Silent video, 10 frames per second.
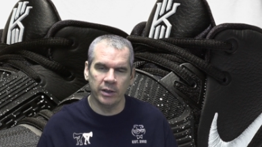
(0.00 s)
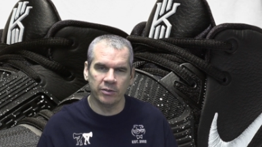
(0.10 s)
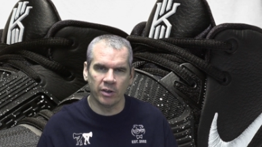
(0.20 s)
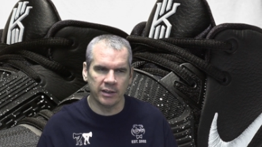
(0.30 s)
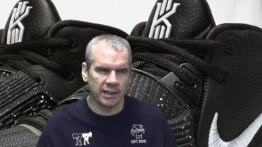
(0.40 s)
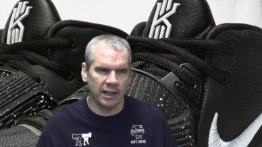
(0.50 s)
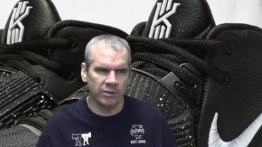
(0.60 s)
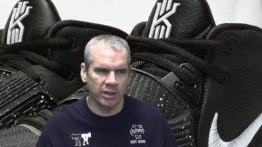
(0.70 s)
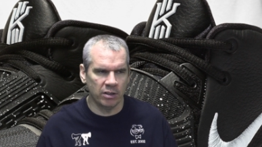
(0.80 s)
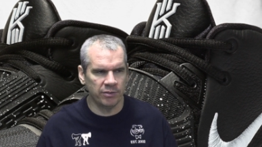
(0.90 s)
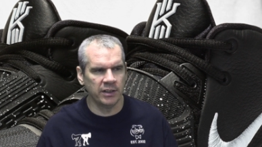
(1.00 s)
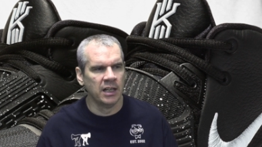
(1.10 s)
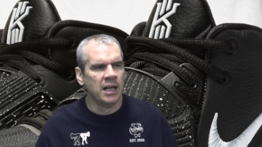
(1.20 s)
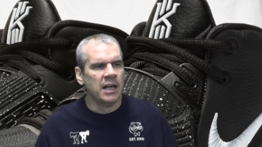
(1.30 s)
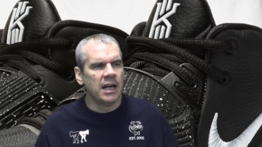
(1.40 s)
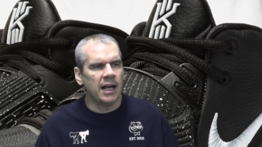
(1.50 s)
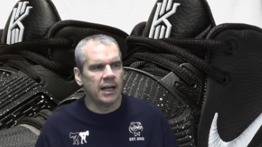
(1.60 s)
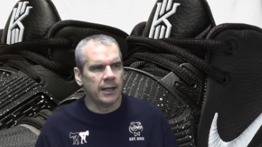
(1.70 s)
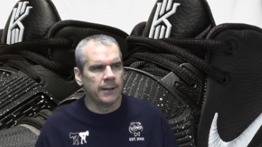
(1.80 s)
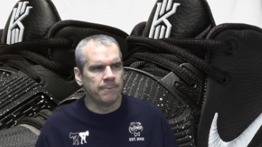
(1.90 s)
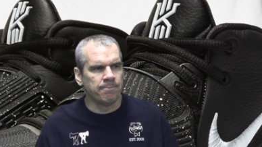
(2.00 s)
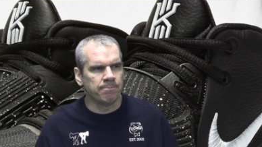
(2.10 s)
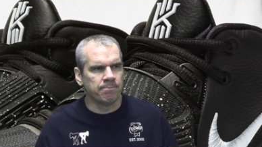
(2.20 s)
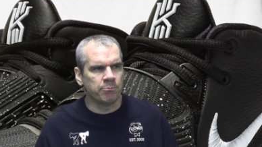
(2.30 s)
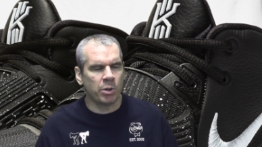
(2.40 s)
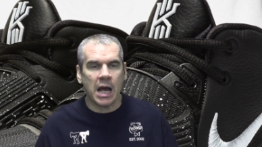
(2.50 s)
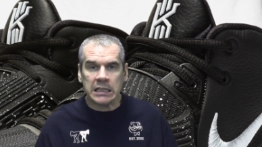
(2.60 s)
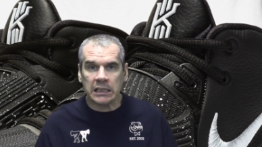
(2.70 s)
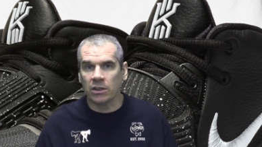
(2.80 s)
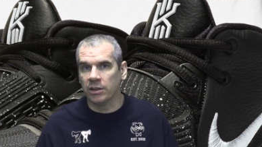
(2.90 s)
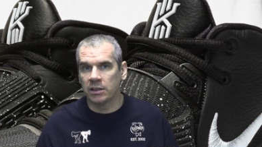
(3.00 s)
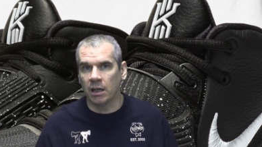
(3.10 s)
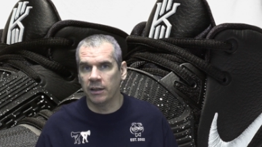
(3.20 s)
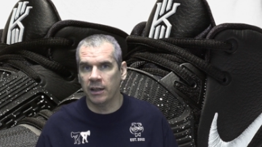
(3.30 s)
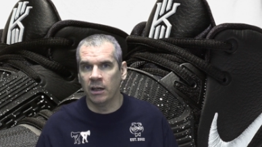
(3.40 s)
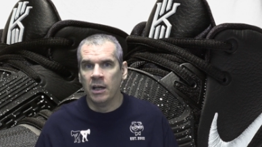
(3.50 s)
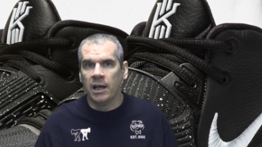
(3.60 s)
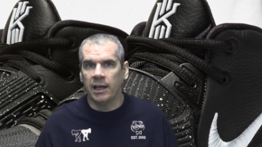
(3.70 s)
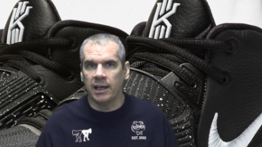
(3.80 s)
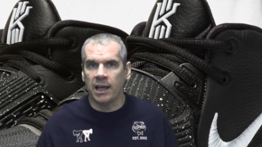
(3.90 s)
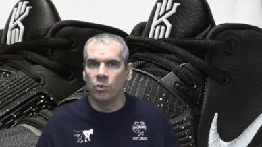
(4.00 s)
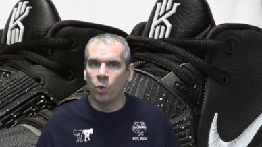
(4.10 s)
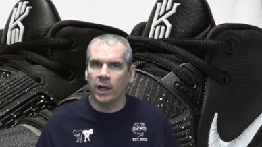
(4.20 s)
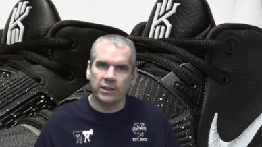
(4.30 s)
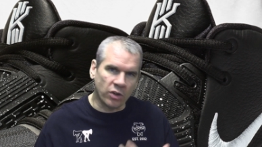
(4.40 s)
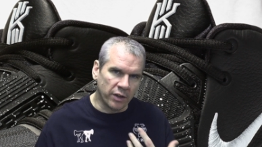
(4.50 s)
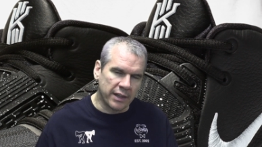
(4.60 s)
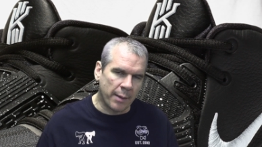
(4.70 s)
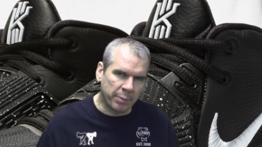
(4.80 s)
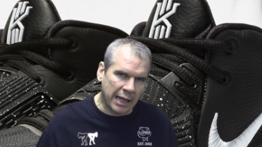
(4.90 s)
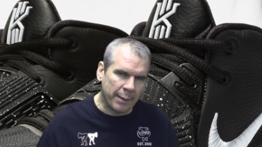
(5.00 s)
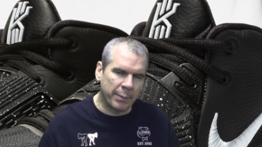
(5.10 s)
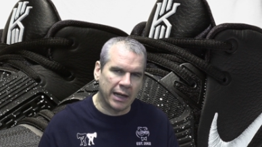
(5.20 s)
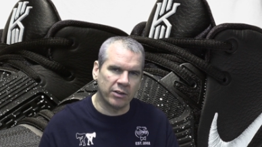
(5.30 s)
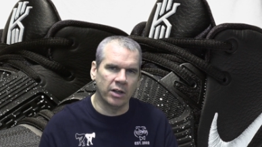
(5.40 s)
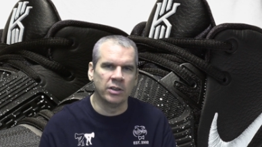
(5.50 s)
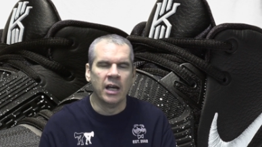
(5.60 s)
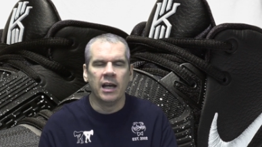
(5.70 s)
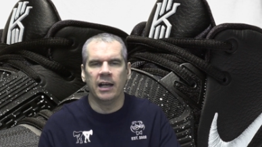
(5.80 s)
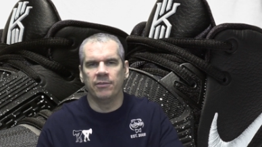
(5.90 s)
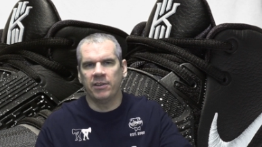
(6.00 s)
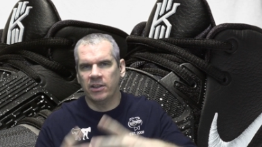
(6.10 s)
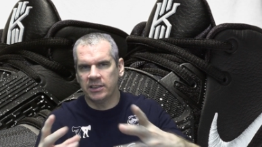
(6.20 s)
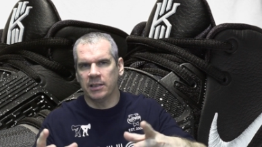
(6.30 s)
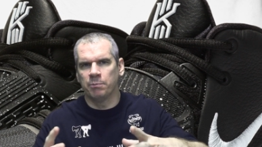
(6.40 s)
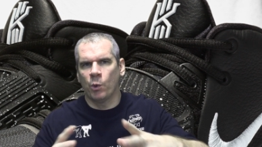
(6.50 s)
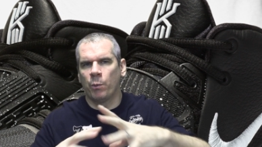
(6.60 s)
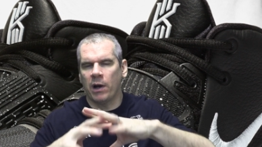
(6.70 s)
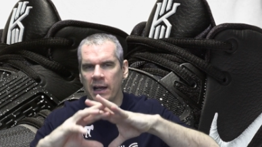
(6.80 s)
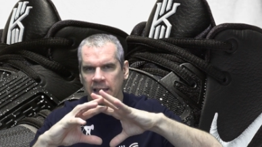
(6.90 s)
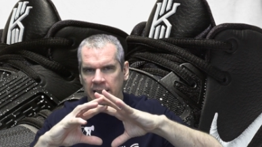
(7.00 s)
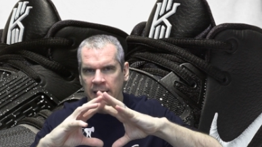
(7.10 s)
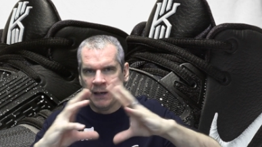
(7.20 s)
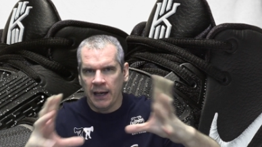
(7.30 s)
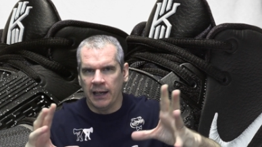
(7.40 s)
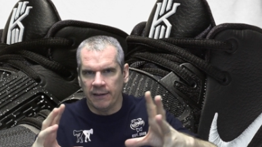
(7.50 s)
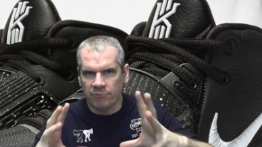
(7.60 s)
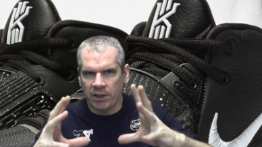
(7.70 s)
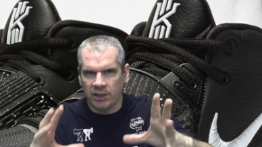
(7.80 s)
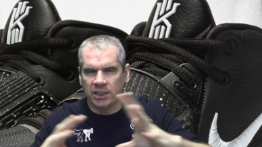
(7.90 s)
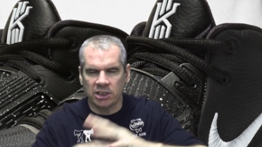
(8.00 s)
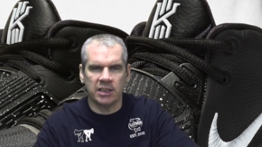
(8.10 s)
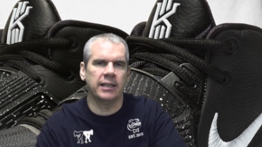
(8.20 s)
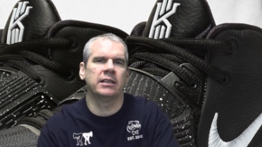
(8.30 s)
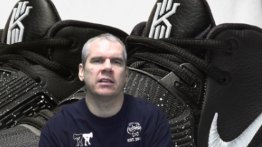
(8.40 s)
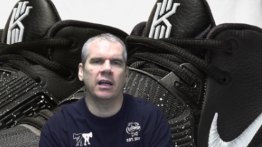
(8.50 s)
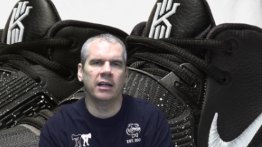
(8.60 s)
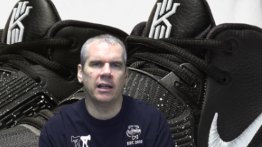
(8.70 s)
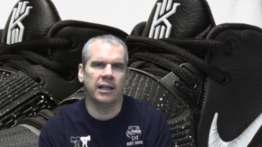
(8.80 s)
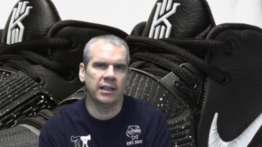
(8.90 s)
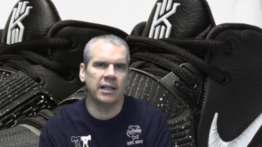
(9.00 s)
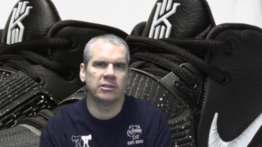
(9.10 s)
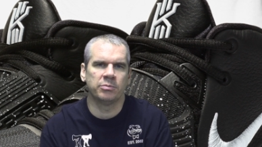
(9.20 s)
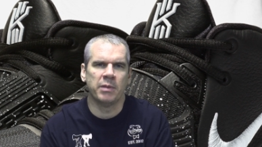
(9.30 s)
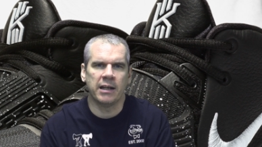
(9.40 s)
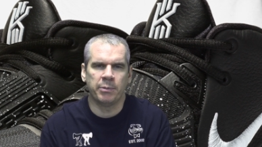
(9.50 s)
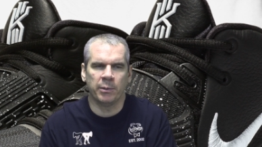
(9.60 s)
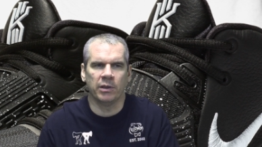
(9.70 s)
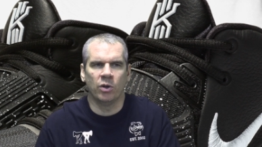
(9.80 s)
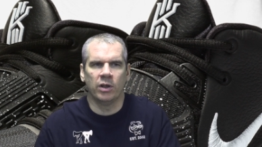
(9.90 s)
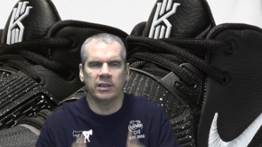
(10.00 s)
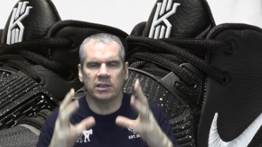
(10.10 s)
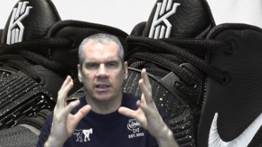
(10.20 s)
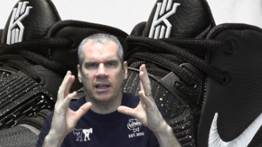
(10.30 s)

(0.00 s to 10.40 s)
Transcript: where you've got the Kyrie Irving um, branding on the tongue there in white on that black background. Uh, very simple branding, uh, very distinct, uh, as many people know, and it's a,